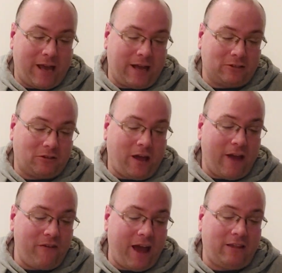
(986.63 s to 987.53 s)
Castle.
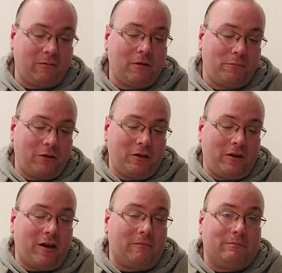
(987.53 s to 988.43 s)
I've had them. They're pretty
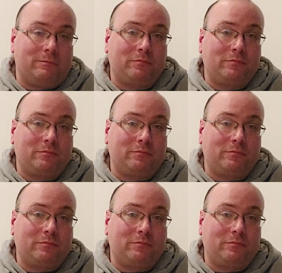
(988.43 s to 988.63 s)
good.